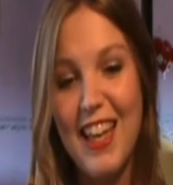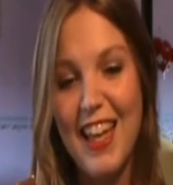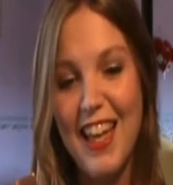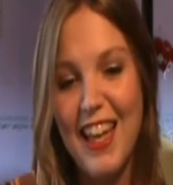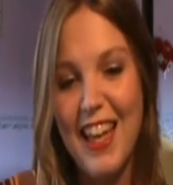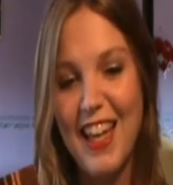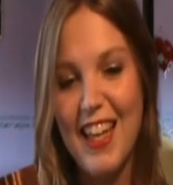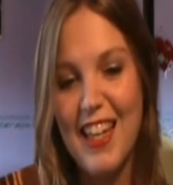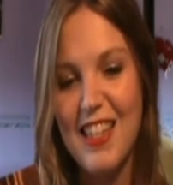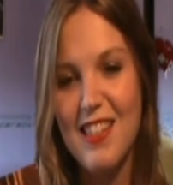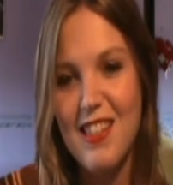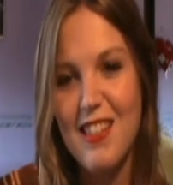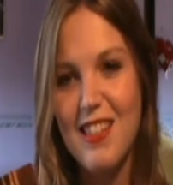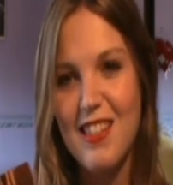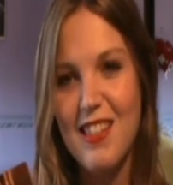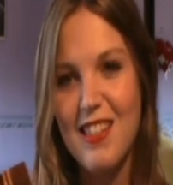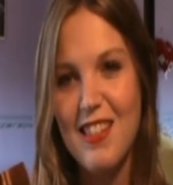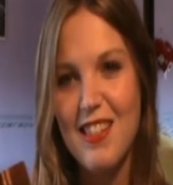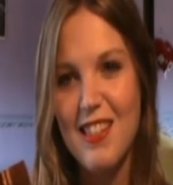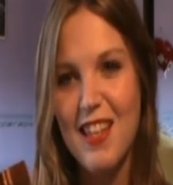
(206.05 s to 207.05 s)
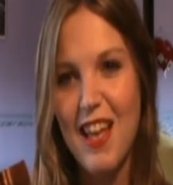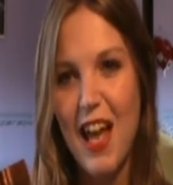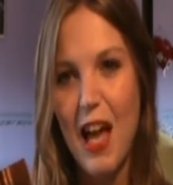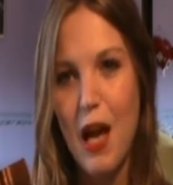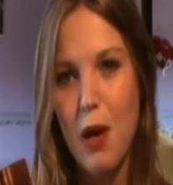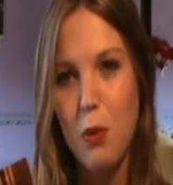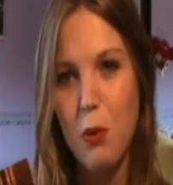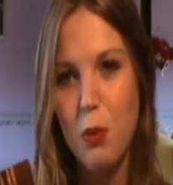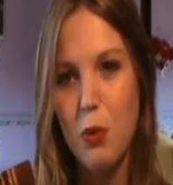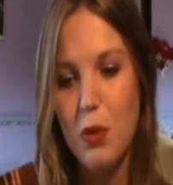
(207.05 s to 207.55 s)
and
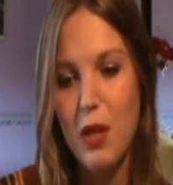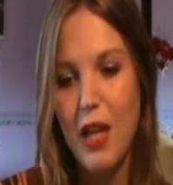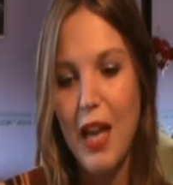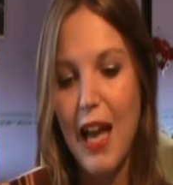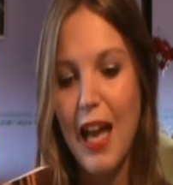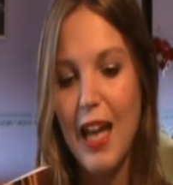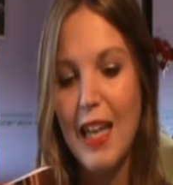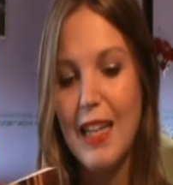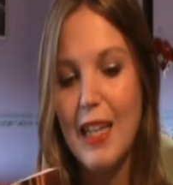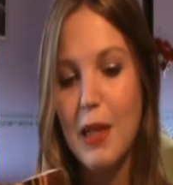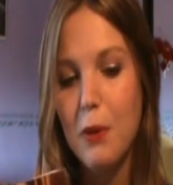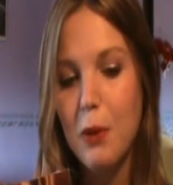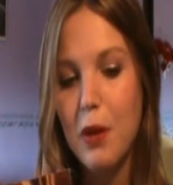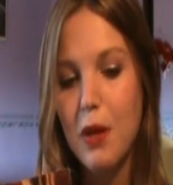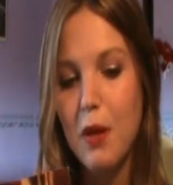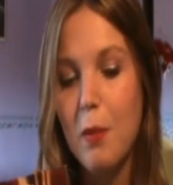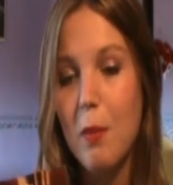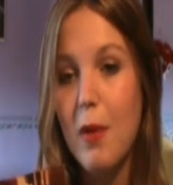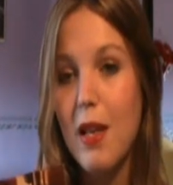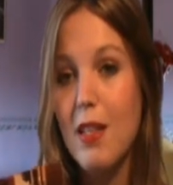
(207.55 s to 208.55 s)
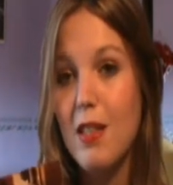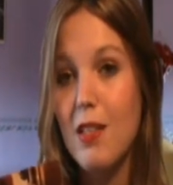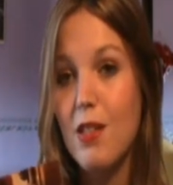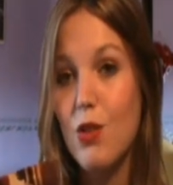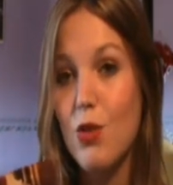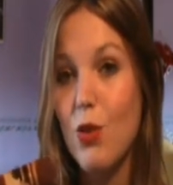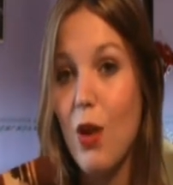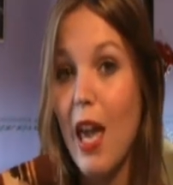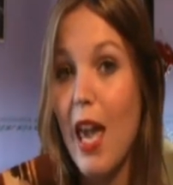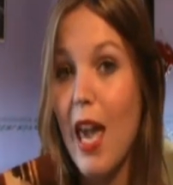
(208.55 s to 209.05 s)
I would highly recommend
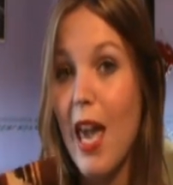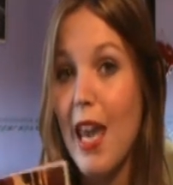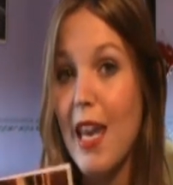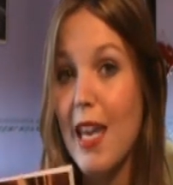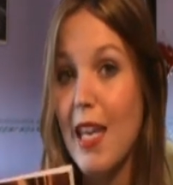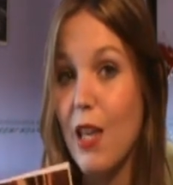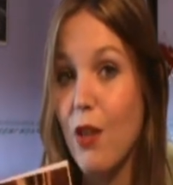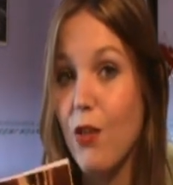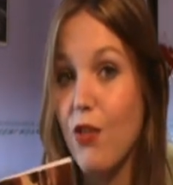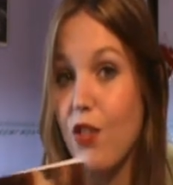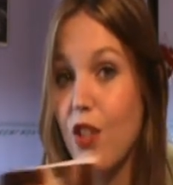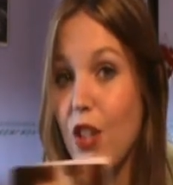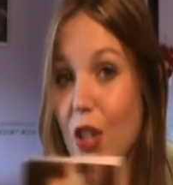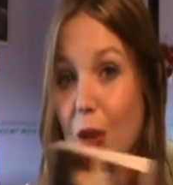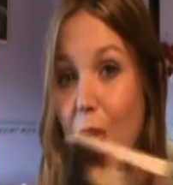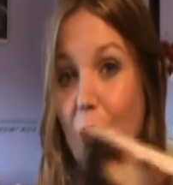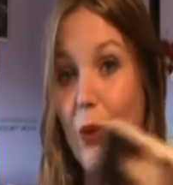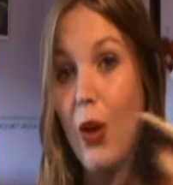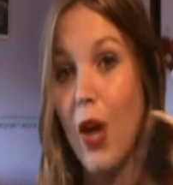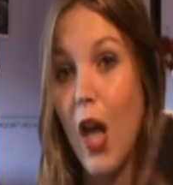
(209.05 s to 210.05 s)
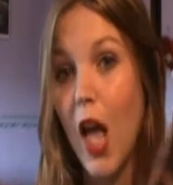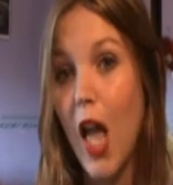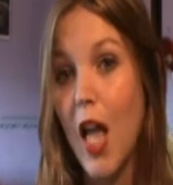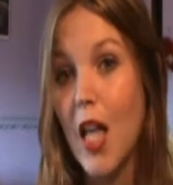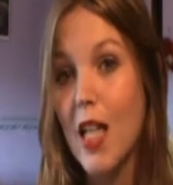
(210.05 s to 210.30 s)
it to any of you.